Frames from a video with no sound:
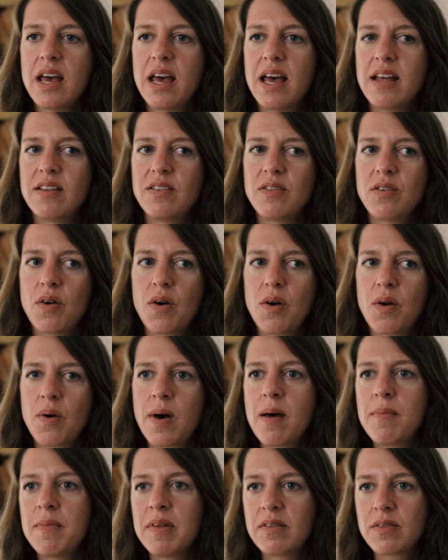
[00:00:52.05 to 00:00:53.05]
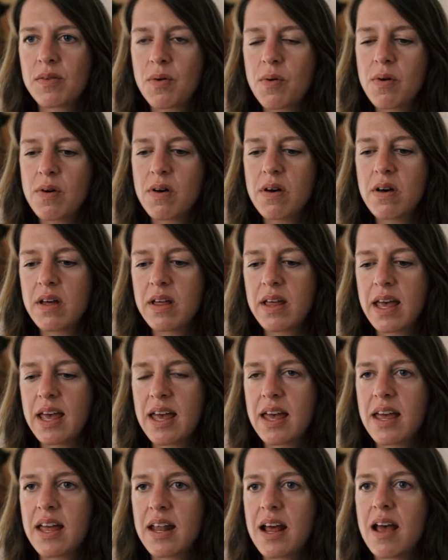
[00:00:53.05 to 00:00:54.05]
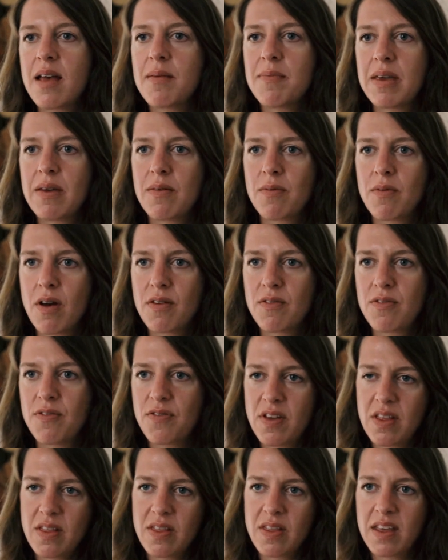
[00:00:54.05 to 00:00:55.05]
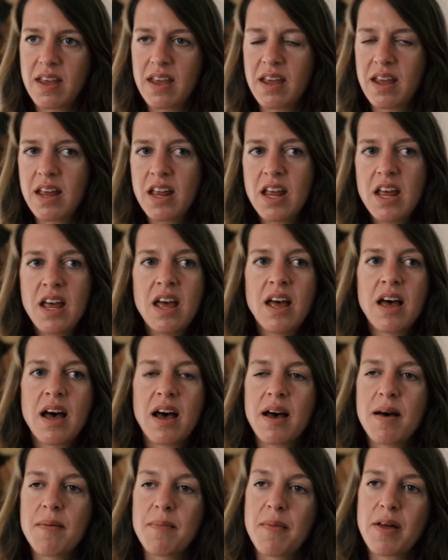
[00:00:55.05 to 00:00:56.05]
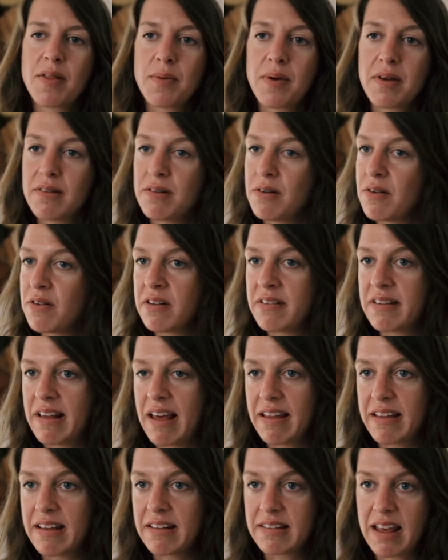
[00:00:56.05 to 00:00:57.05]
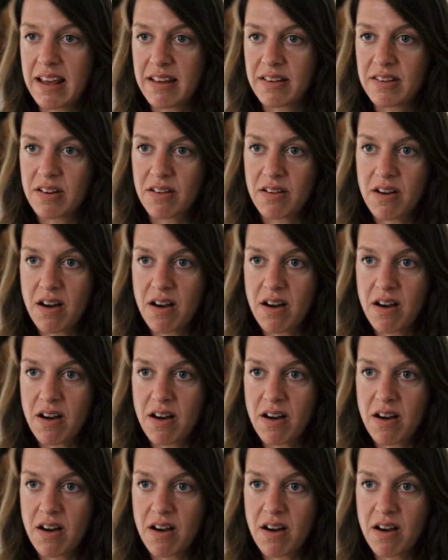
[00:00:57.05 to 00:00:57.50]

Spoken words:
And so I'm in school and I meet Ron Finley, otherwise known as Ellie's Gangster